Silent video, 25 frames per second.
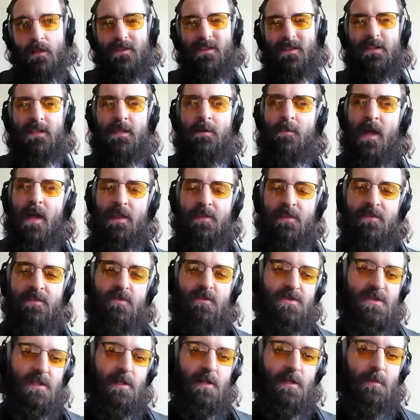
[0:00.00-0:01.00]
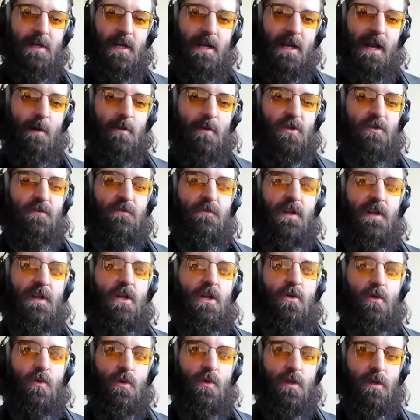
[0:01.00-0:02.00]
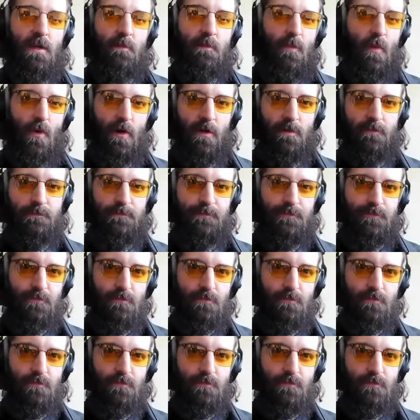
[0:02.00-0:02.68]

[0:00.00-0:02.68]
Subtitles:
The limit. I think there's a limit on how much video you can import.